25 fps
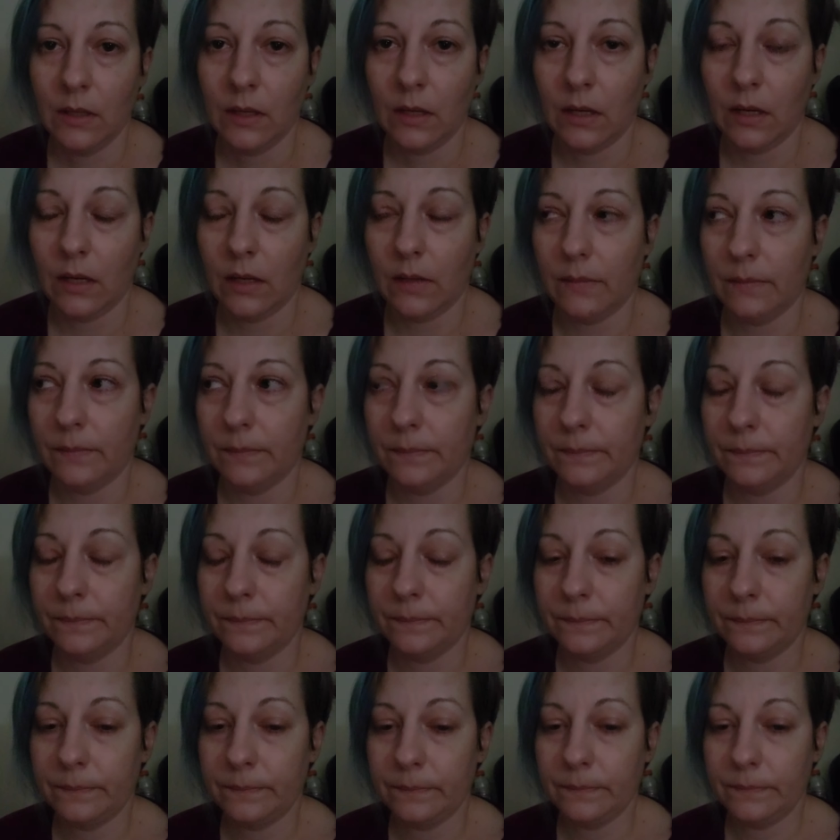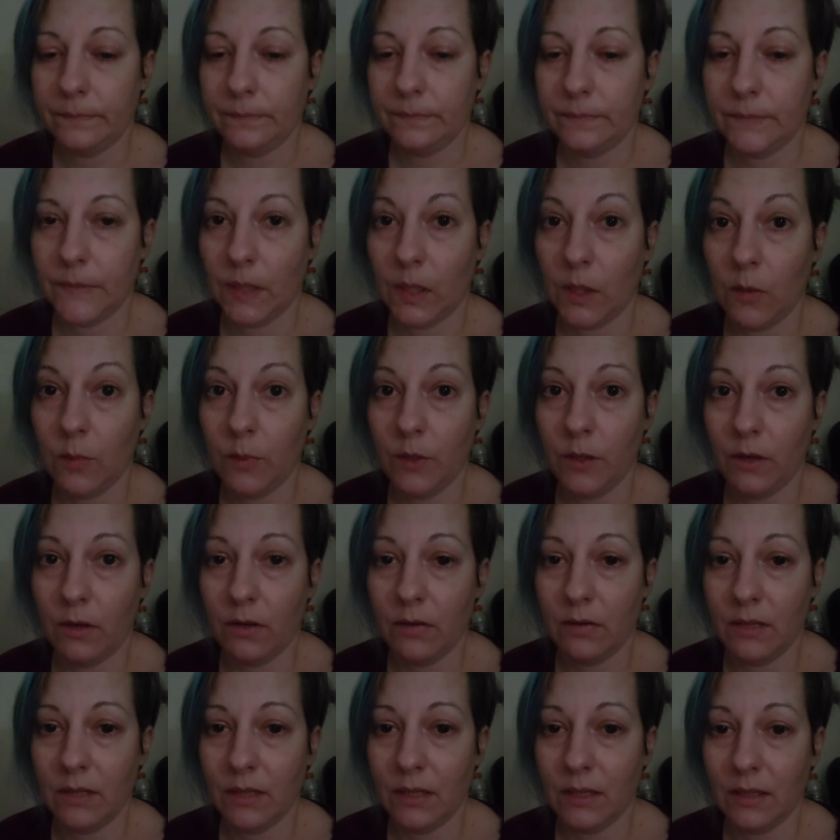I hope y'all
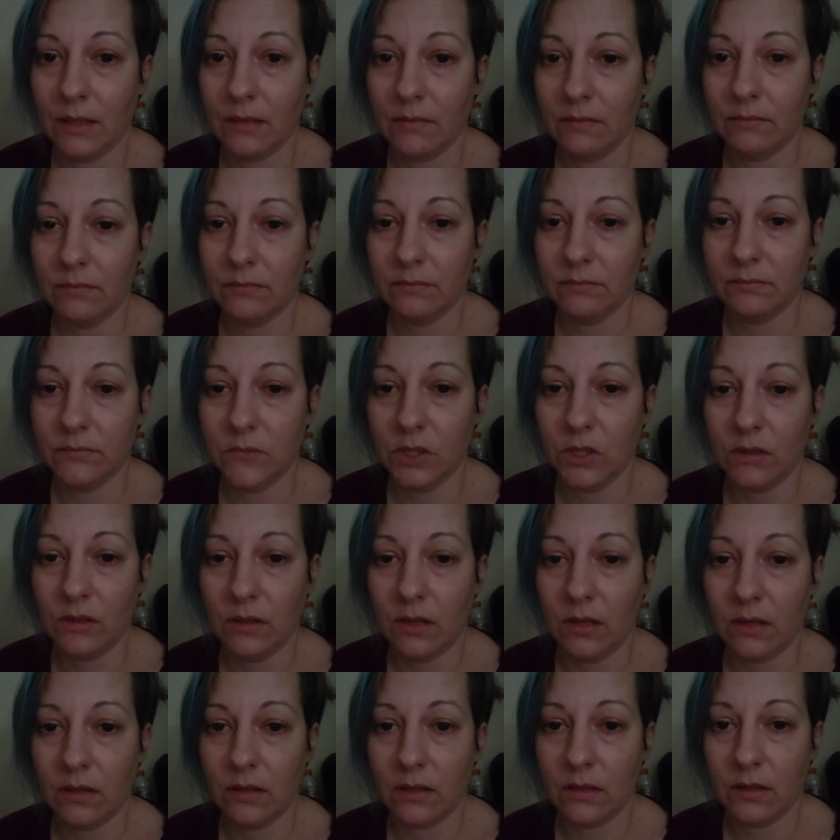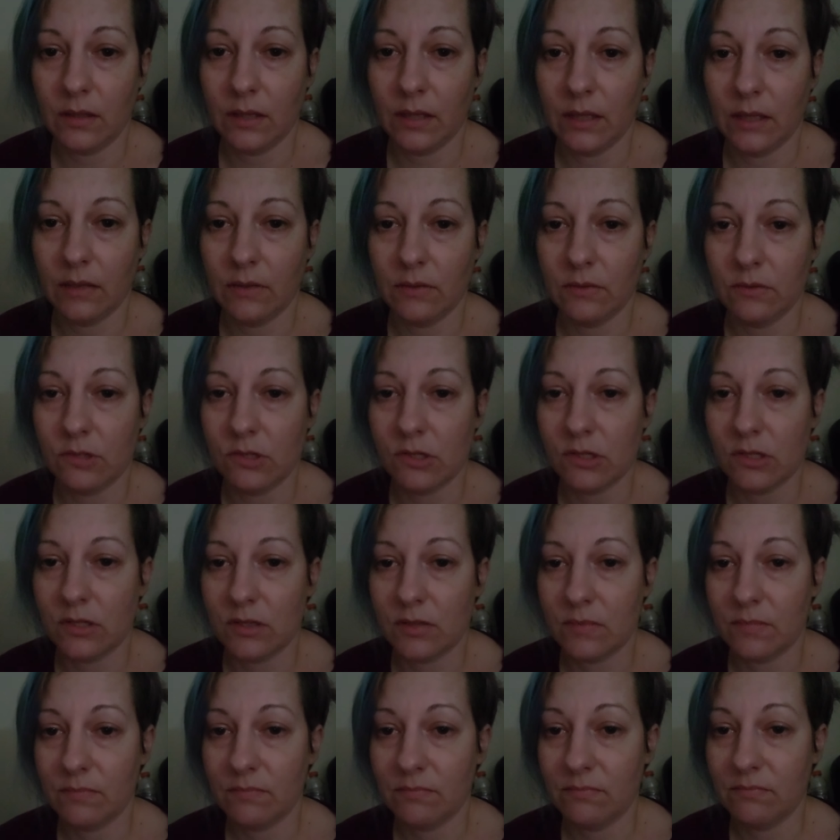don't get it, and good luck, and just